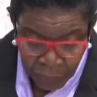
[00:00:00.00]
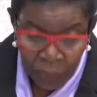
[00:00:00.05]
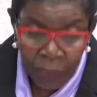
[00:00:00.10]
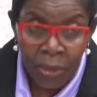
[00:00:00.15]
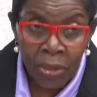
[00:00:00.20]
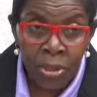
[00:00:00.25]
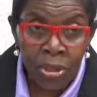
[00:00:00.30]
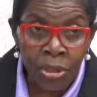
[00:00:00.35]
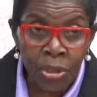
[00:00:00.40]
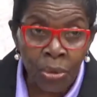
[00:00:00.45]

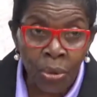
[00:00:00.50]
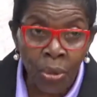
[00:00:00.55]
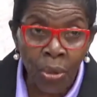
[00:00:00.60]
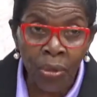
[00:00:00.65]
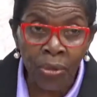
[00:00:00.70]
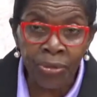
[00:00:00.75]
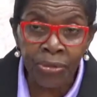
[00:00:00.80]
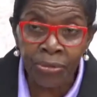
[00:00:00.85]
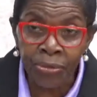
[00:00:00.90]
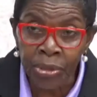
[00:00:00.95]
to go
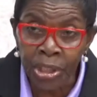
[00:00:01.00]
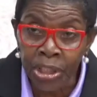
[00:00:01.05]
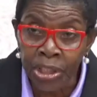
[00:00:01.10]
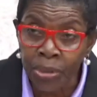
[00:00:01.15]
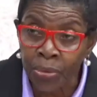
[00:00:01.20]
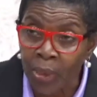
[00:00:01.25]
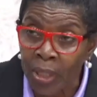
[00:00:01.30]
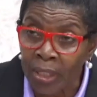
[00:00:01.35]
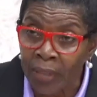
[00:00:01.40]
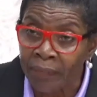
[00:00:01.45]
through each
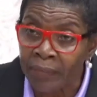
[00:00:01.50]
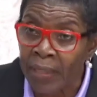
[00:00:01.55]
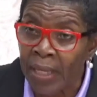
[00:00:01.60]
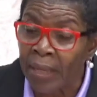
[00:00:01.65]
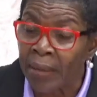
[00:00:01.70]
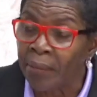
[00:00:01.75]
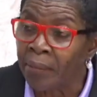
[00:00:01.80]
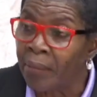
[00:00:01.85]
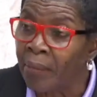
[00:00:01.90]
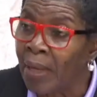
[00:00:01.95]
one of
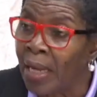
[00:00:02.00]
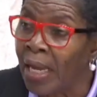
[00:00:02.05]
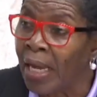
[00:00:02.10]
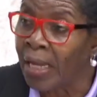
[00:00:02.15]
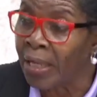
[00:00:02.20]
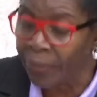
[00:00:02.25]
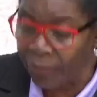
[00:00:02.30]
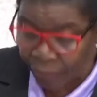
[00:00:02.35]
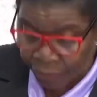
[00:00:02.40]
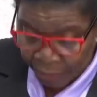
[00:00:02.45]
them
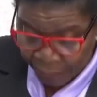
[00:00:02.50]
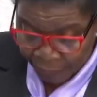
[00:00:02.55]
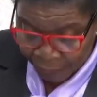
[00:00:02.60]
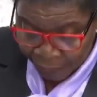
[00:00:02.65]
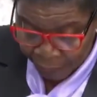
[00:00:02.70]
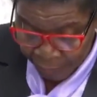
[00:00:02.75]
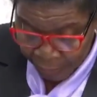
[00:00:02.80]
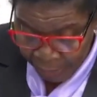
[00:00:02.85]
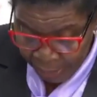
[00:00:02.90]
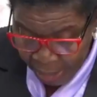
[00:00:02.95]
and
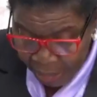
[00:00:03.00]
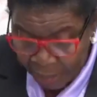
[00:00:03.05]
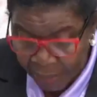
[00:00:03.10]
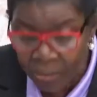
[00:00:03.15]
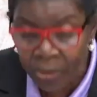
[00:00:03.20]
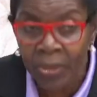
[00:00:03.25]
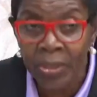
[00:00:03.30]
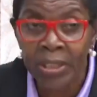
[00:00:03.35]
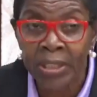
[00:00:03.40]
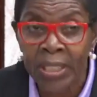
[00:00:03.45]
refer them
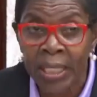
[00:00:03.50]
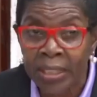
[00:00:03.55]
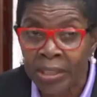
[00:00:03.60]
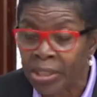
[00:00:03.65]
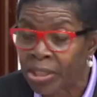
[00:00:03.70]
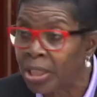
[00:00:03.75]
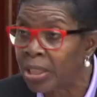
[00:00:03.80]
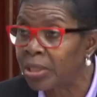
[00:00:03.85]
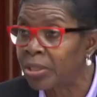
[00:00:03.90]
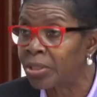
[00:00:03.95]
to
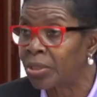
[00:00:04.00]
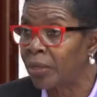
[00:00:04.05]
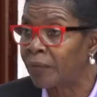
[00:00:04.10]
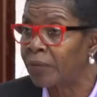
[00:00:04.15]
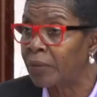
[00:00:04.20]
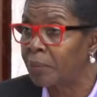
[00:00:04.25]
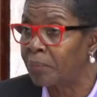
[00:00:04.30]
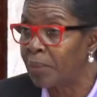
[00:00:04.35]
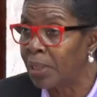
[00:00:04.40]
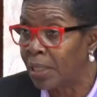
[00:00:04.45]
sections of
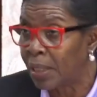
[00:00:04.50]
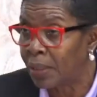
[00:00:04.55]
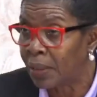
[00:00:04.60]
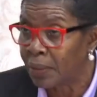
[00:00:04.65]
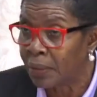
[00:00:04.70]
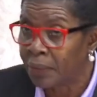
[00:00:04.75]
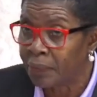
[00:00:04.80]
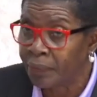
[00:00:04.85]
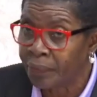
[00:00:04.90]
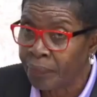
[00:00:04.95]
the bill.
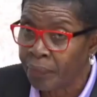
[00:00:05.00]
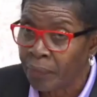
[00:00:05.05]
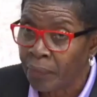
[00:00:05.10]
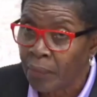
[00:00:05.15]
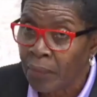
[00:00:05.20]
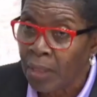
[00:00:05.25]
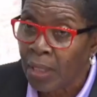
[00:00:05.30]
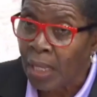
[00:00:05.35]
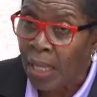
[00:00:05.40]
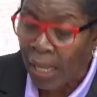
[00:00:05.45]

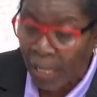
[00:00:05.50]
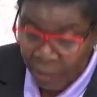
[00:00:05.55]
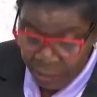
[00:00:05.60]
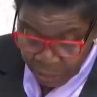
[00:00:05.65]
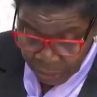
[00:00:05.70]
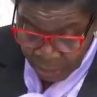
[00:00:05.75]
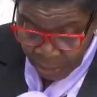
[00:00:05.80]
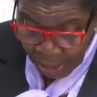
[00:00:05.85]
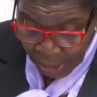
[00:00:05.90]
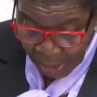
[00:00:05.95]
And
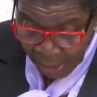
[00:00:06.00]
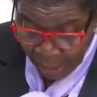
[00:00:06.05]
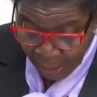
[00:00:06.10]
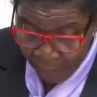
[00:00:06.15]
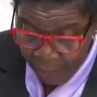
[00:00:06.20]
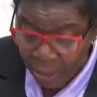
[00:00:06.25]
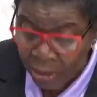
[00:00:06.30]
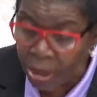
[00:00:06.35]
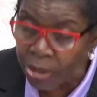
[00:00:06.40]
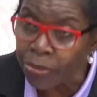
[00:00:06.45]
today I
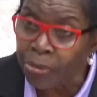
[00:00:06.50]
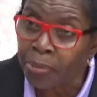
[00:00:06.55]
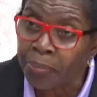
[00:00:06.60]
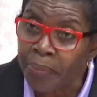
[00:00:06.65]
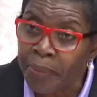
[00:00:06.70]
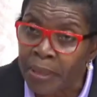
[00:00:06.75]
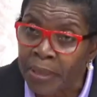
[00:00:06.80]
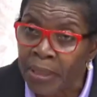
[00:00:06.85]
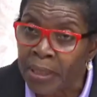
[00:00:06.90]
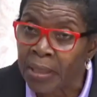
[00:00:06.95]
will not
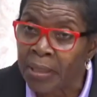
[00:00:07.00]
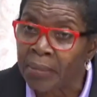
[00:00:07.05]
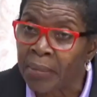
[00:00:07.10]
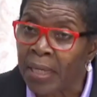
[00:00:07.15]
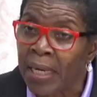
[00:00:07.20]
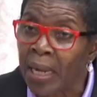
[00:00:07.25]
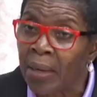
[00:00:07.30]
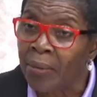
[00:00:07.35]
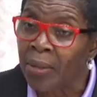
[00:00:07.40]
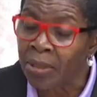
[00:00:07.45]
repeat it, but
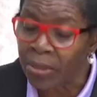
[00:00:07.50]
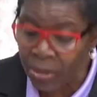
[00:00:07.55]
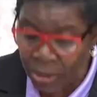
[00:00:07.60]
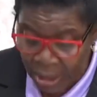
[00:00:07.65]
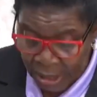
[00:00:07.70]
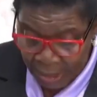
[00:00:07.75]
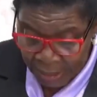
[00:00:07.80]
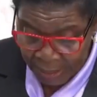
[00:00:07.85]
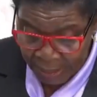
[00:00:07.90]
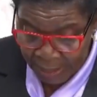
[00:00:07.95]
I want to
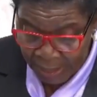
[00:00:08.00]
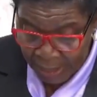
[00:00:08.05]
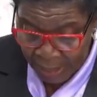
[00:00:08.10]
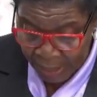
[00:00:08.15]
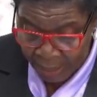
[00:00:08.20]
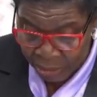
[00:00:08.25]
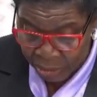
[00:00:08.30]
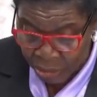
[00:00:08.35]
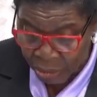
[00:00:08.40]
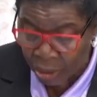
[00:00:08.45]
just
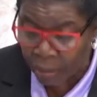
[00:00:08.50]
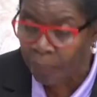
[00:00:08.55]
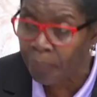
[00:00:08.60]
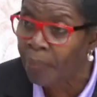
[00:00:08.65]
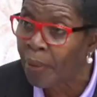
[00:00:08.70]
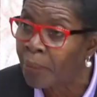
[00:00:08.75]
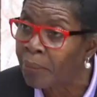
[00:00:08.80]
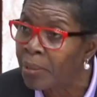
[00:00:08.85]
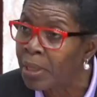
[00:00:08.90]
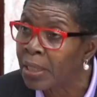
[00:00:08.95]
tell John
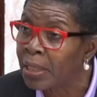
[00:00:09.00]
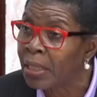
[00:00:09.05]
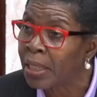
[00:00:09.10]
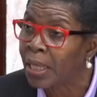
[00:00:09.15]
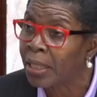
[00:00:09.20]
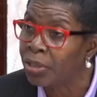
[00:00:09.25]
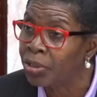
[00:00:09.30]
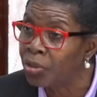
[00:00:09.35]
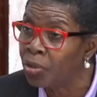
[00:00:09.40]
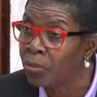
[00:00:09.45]
Public
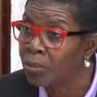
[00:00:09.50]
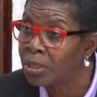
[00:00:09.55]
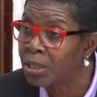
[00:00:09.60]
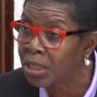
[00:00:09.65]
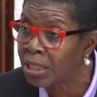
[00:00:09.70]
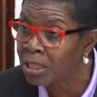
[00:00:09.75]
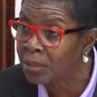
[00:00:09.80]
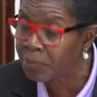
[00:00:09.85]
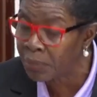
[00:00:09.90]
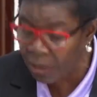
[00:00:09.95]
and you,
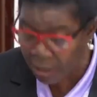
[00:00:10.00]
Mr. Speaker,